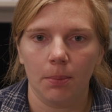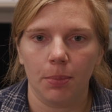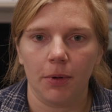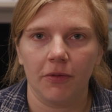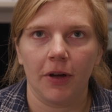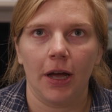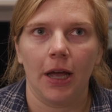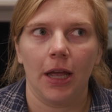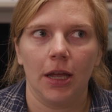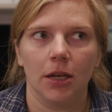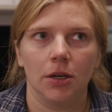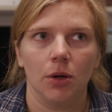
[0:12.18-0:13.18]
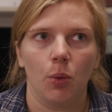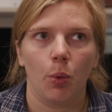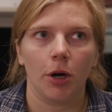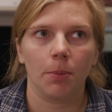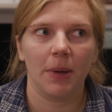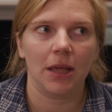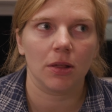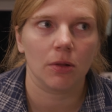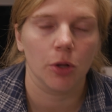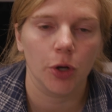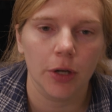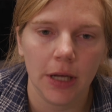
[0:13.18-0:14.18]
provide work-based
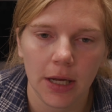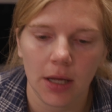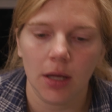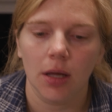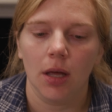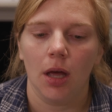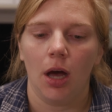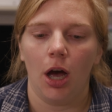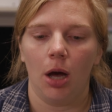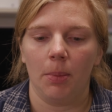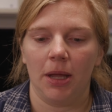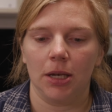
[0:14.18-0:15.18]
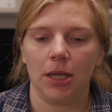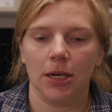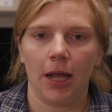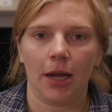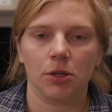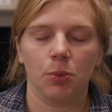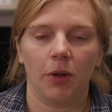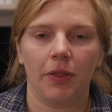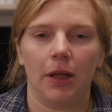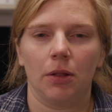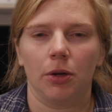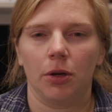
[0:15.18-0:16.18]
learning, and connect what
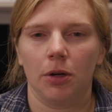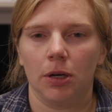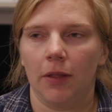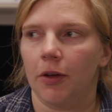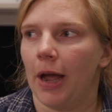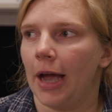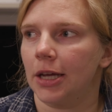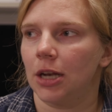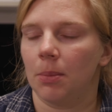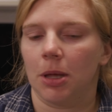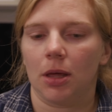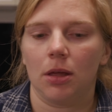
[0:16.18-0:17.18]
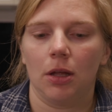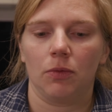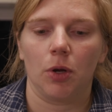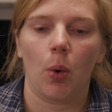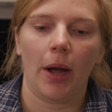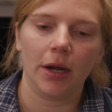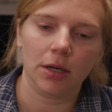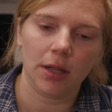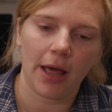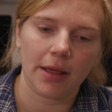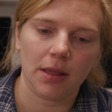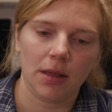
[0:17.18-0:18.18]
they learn in their academic and required
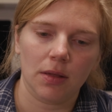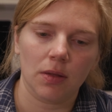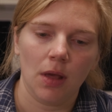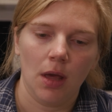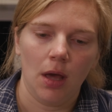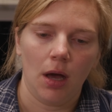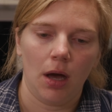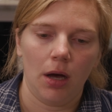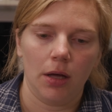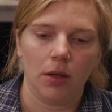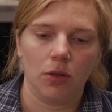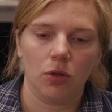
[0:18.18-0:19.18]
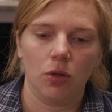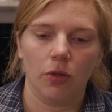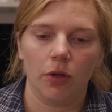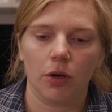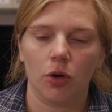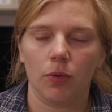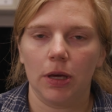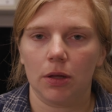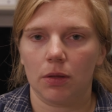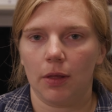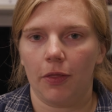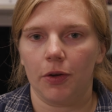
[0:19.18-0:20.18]
classes to the
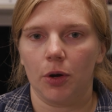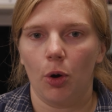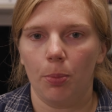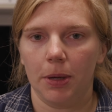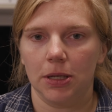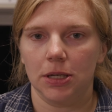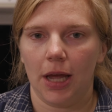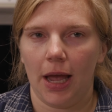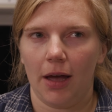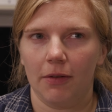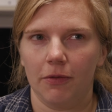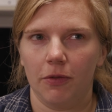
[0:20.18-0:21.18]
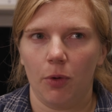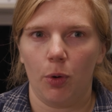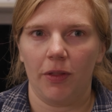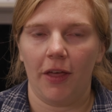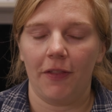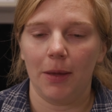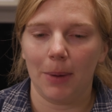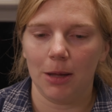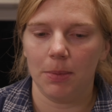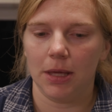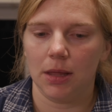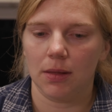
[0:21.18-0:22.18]
careers that they're hoping to have or that they
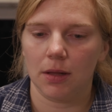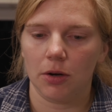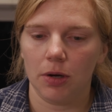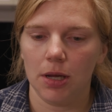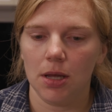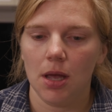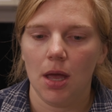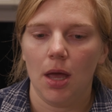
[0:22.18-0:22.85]
might be considering.